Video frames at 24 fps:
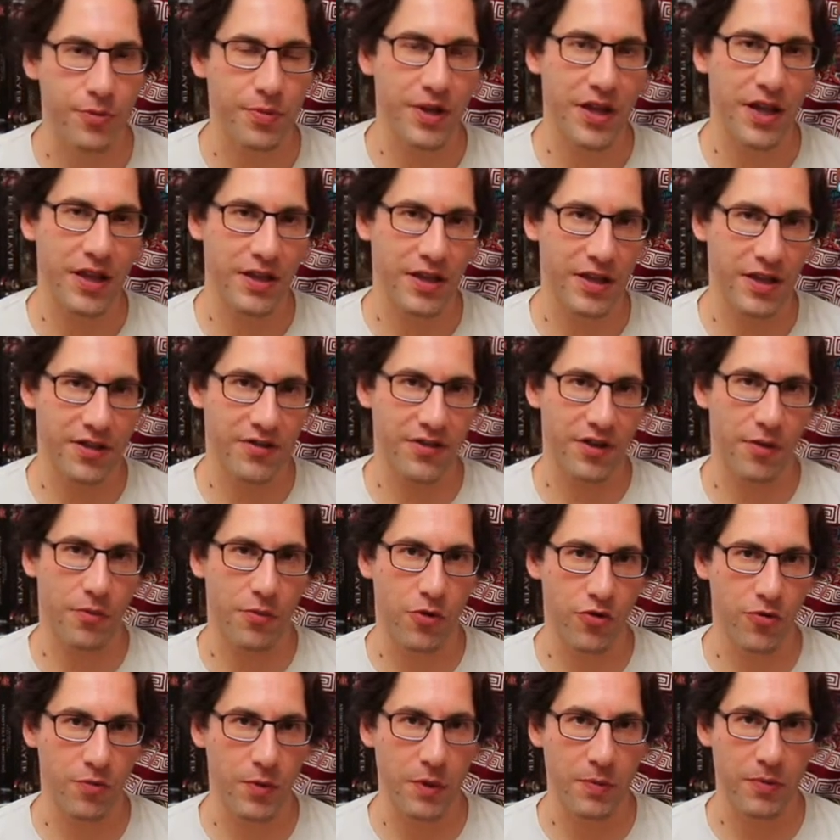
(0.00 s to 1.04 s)
but I think it's how
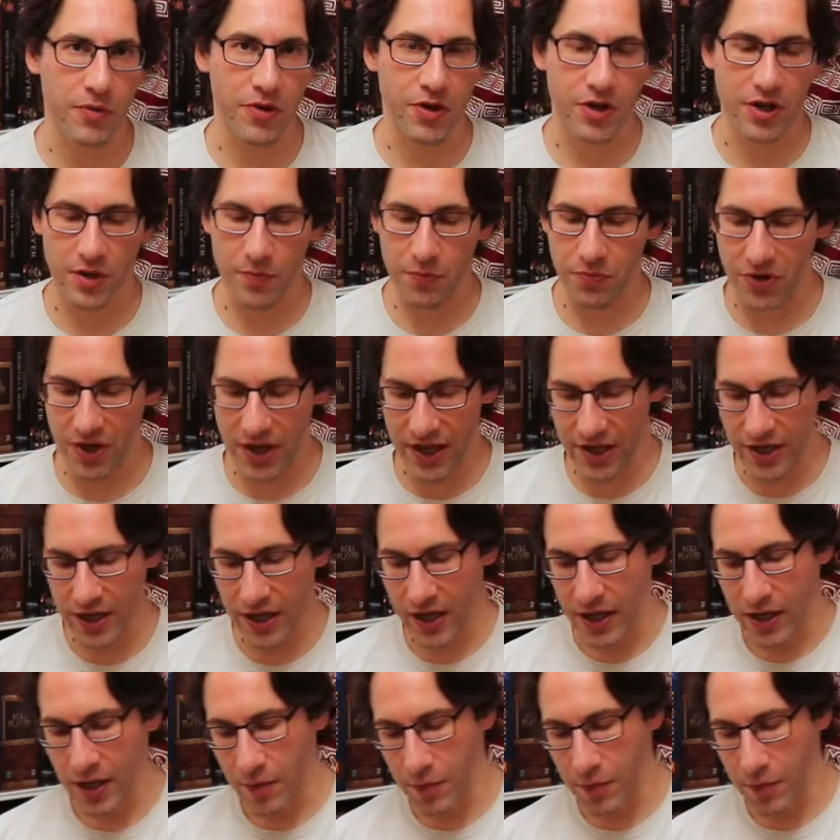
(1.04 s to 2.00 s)
most people are going to play,